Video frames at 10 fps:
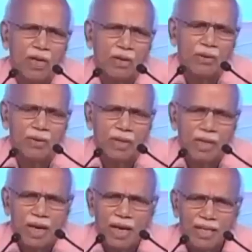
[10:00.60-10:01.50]
I tell
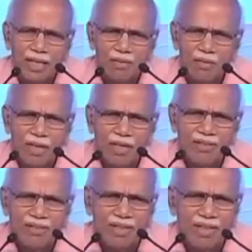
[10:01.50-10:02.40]
them very easy.
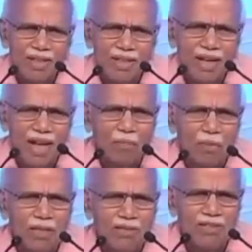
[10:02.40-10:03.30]
Happiness is
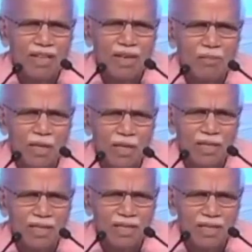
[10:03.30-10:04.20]
like a mirror.
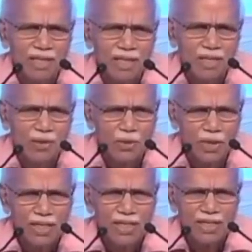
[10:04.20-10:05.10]
You hit it,
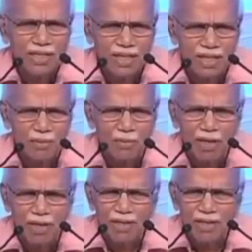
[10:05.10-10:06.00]
it comes back.
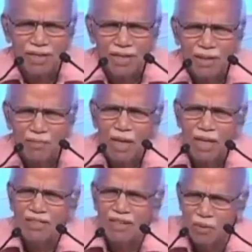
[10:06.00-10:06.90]
Make someone
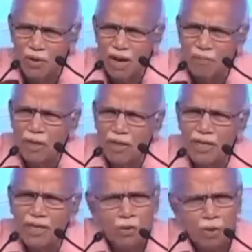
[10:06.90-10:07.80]
happy, you will be
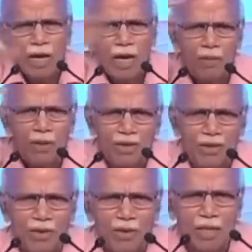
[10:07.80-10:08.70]
happy
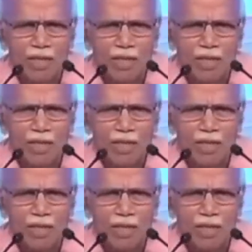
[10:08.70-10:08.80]
automatically.